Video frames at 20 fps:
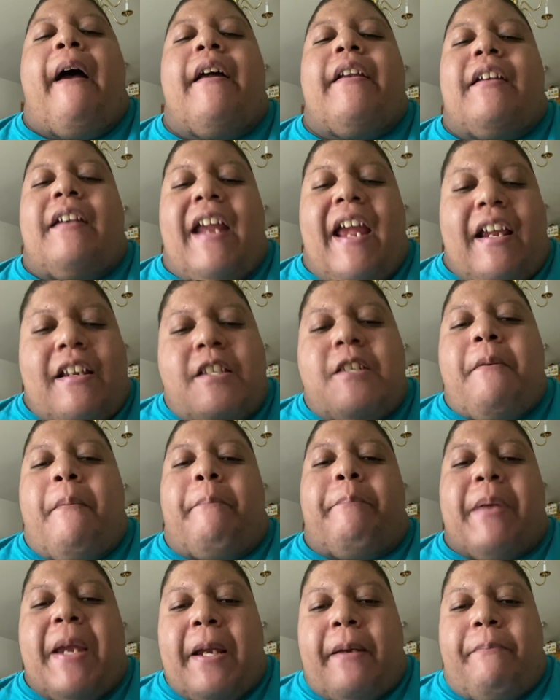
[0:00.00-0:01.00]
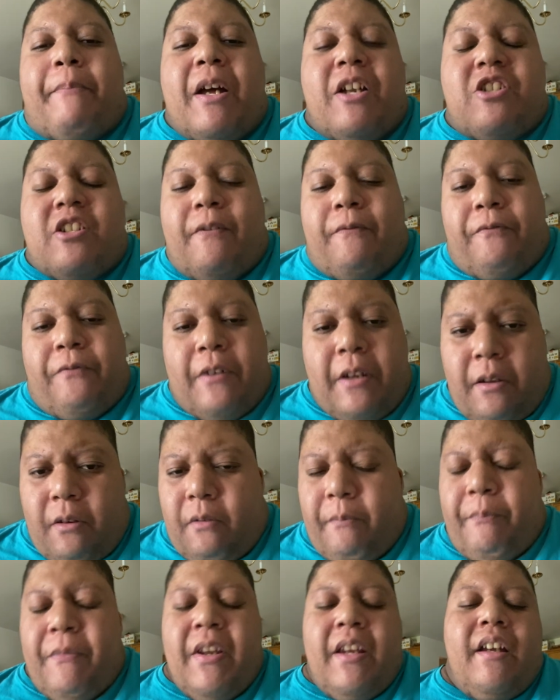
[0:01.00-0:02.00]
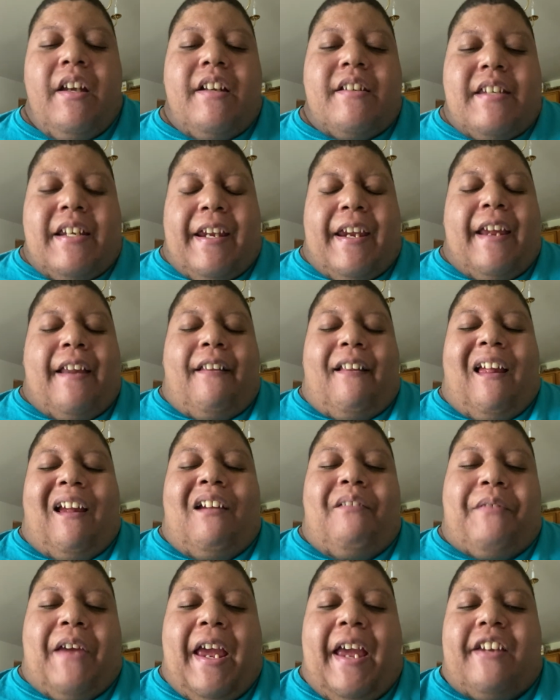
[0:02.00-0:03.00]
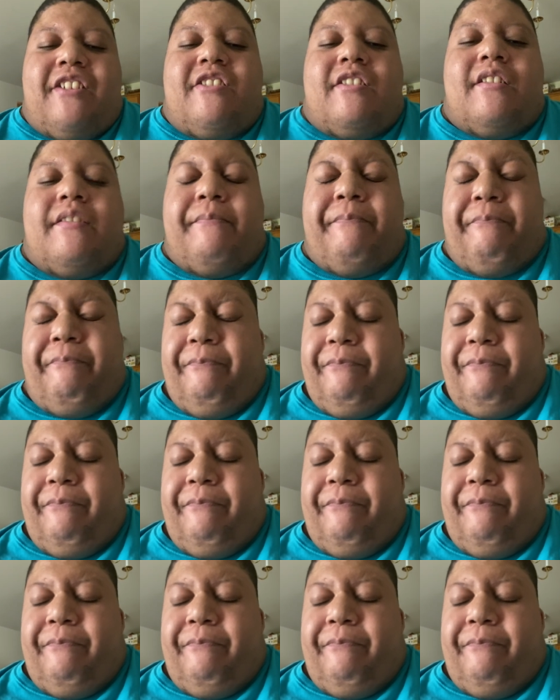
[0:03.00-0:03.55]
next big budget film to get live action.